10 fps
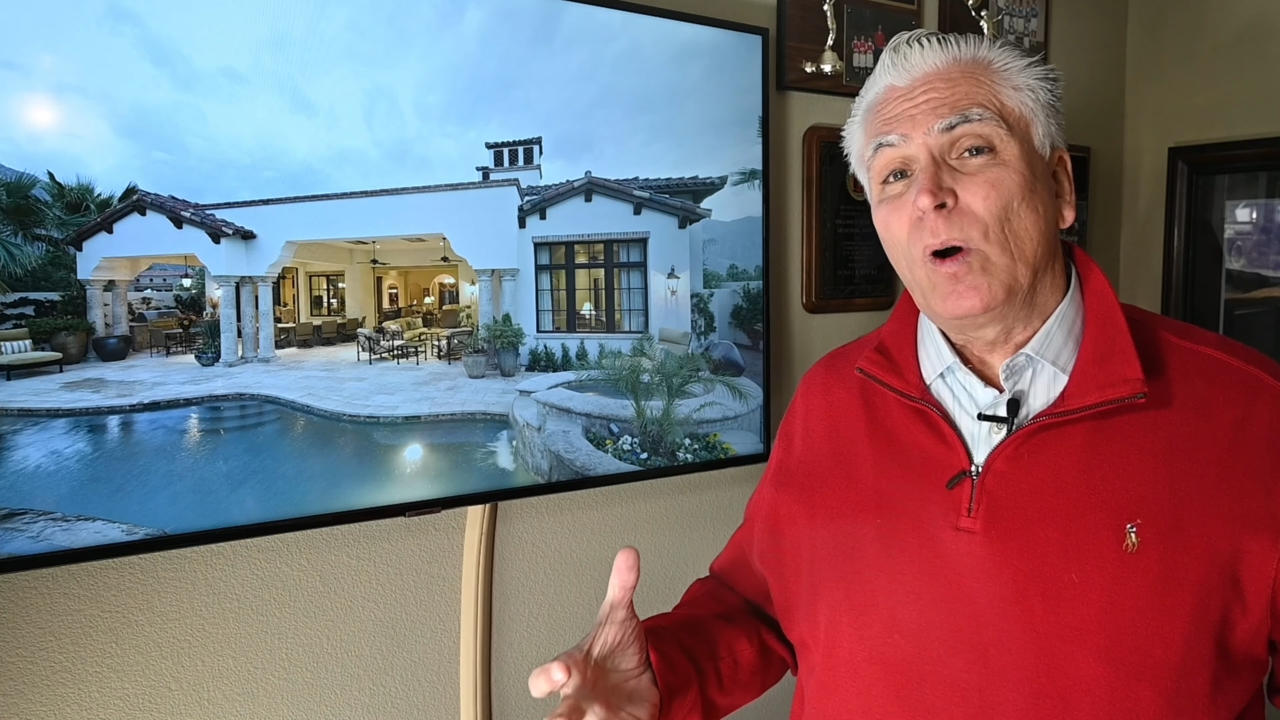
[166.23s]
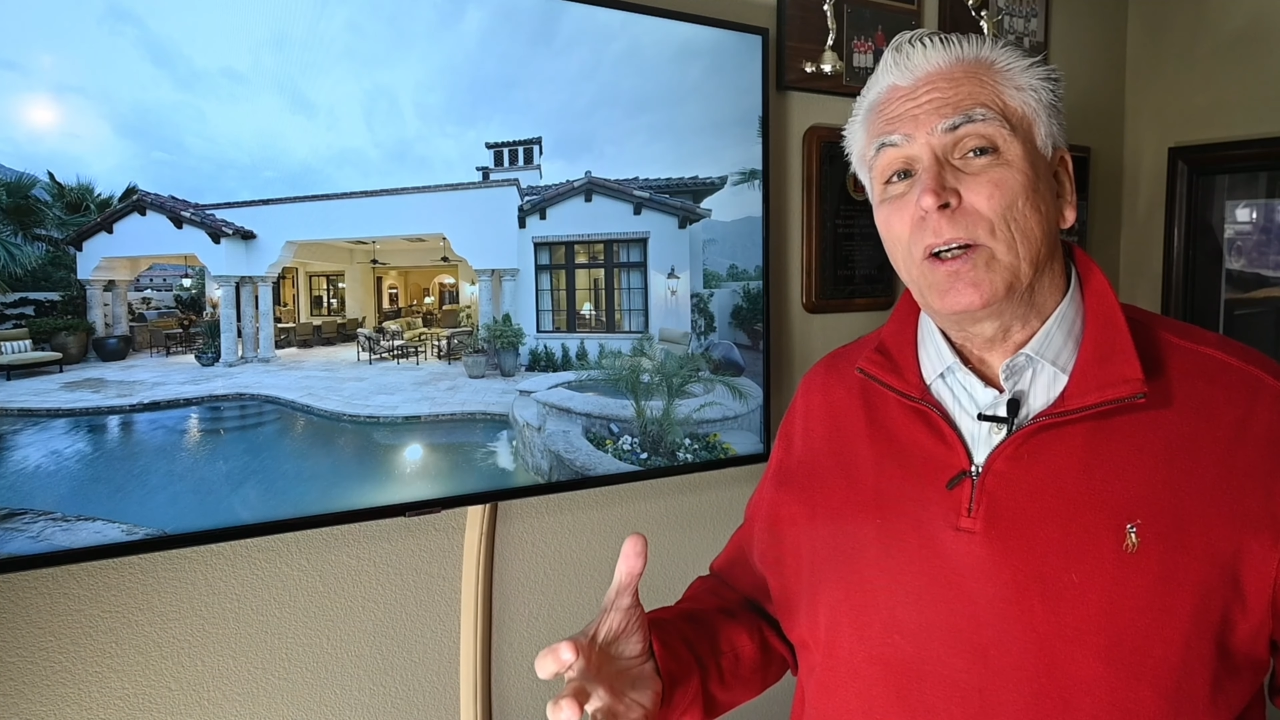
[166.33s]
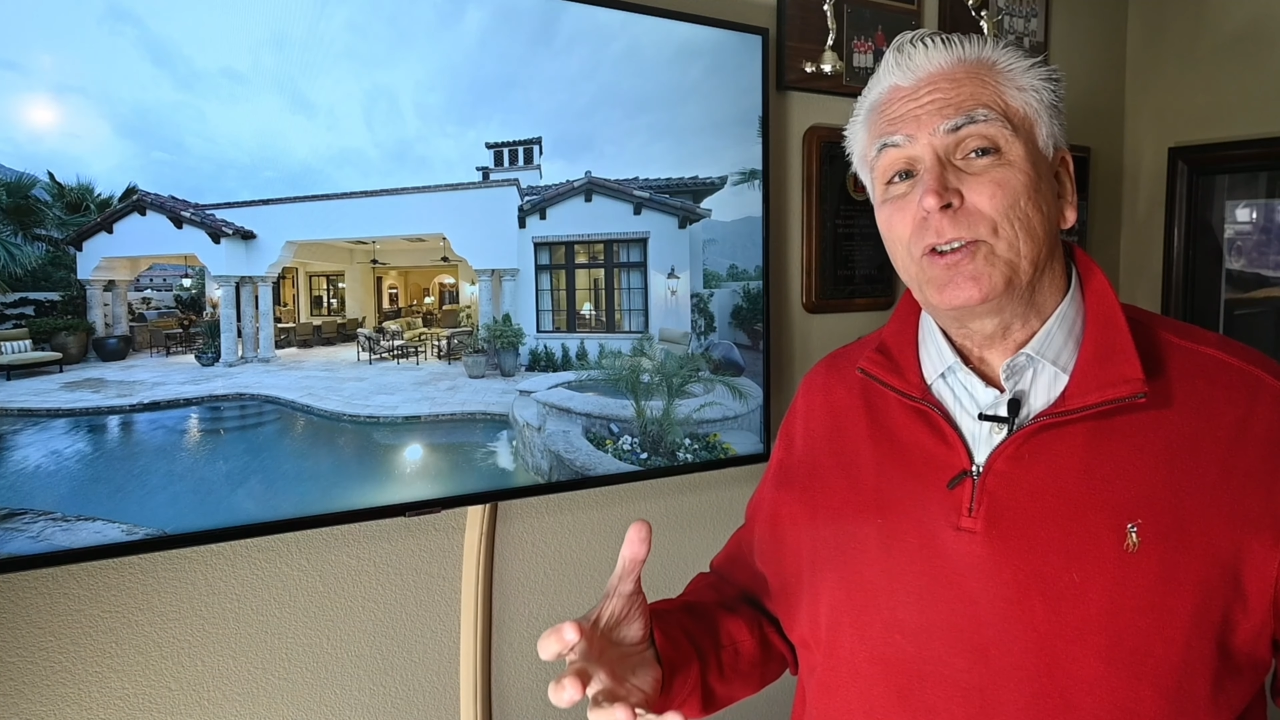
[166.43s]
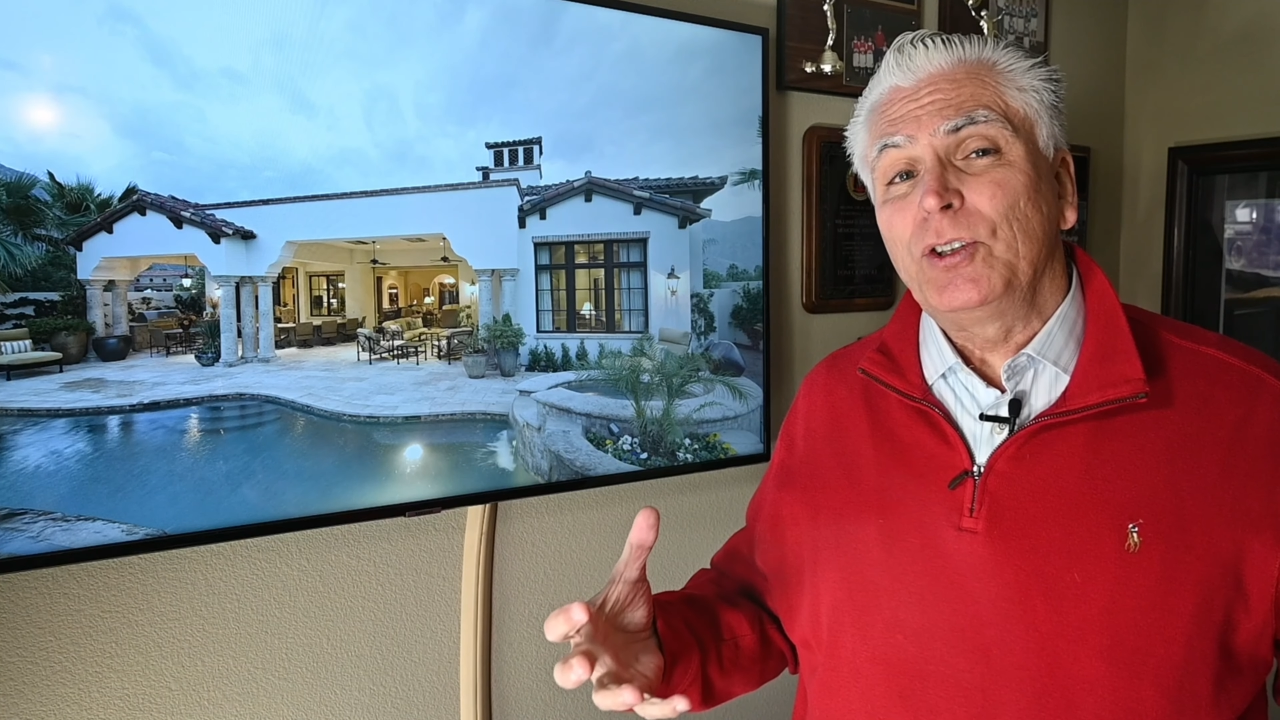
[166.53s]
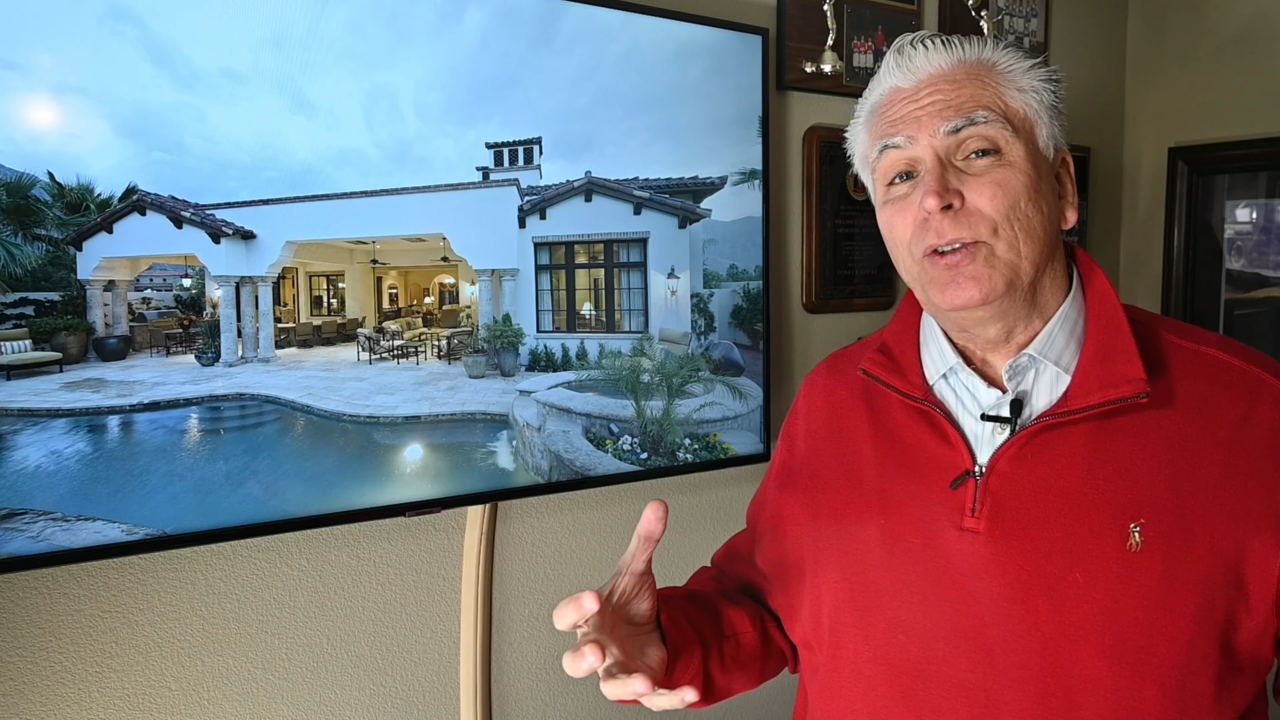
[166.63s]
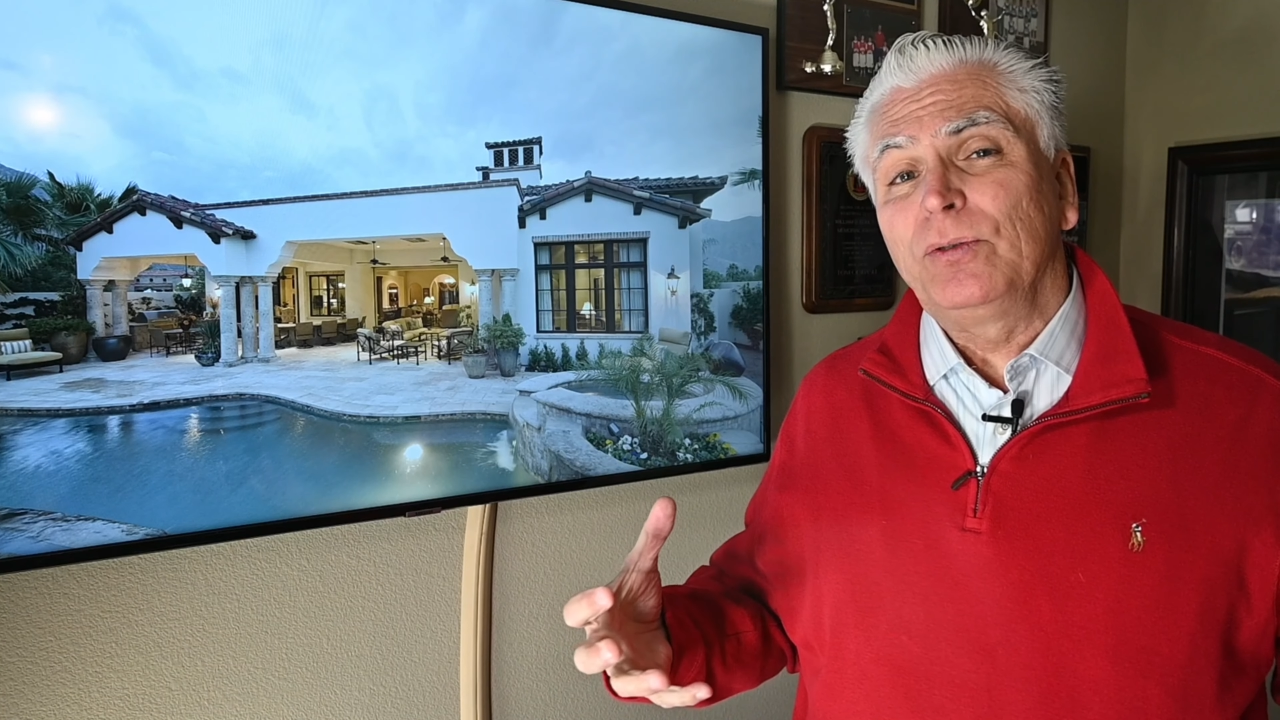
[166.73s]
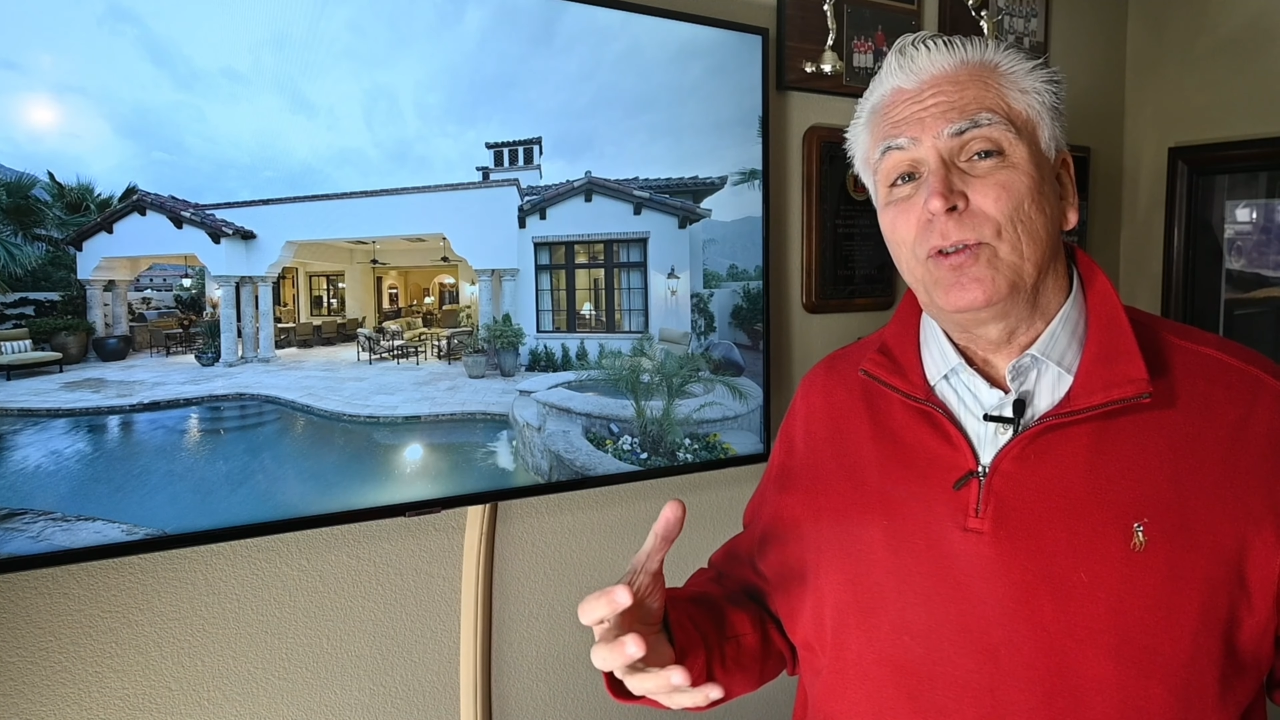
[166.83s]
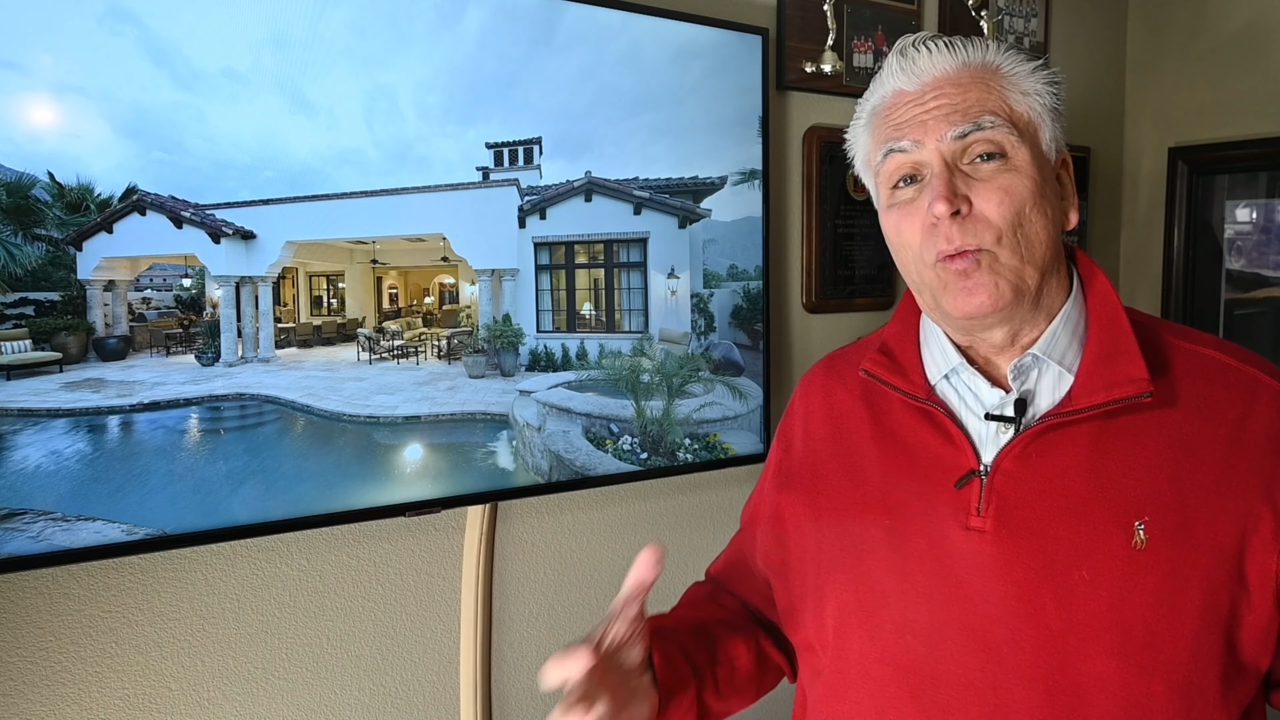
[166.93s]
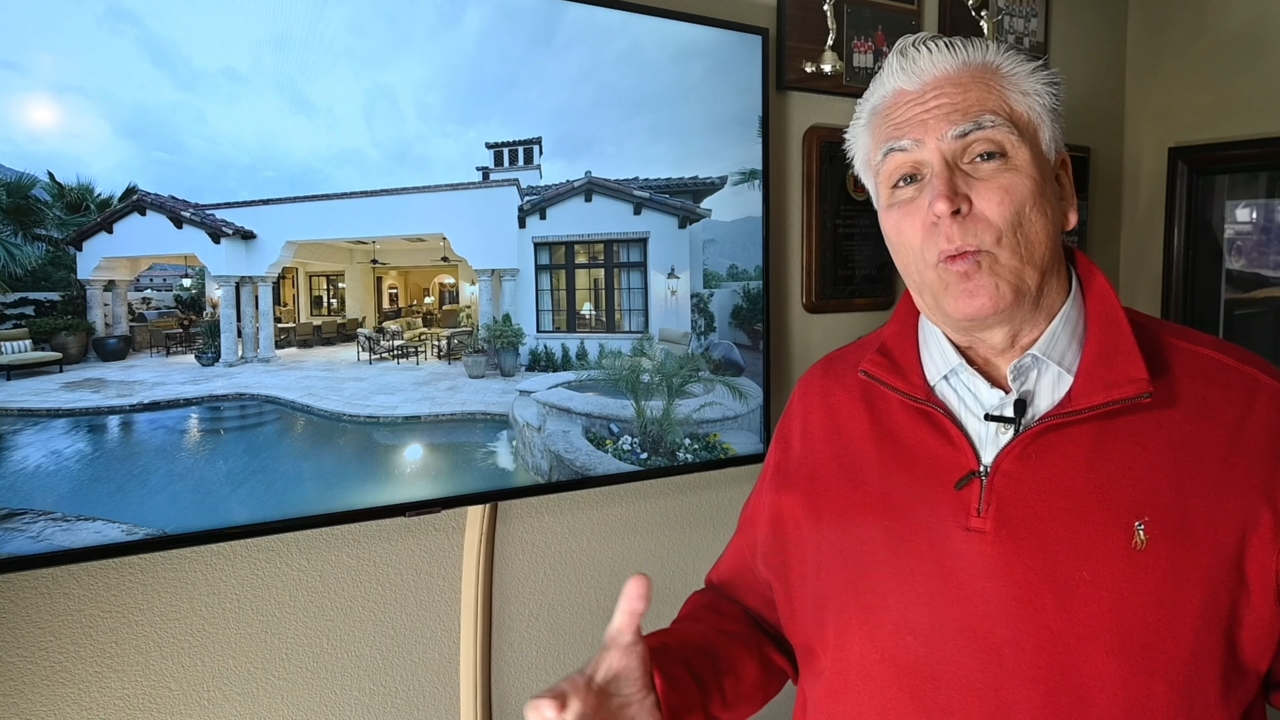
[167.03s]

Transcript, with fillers: want you to